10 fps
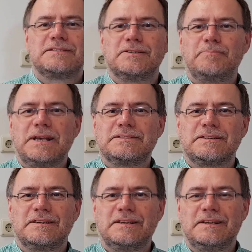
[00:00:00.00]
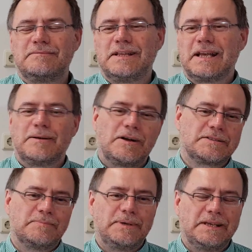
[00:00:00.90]
So basically they can
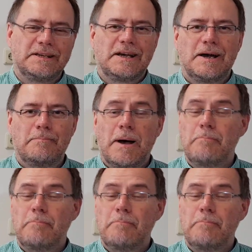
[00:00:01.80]
also be um,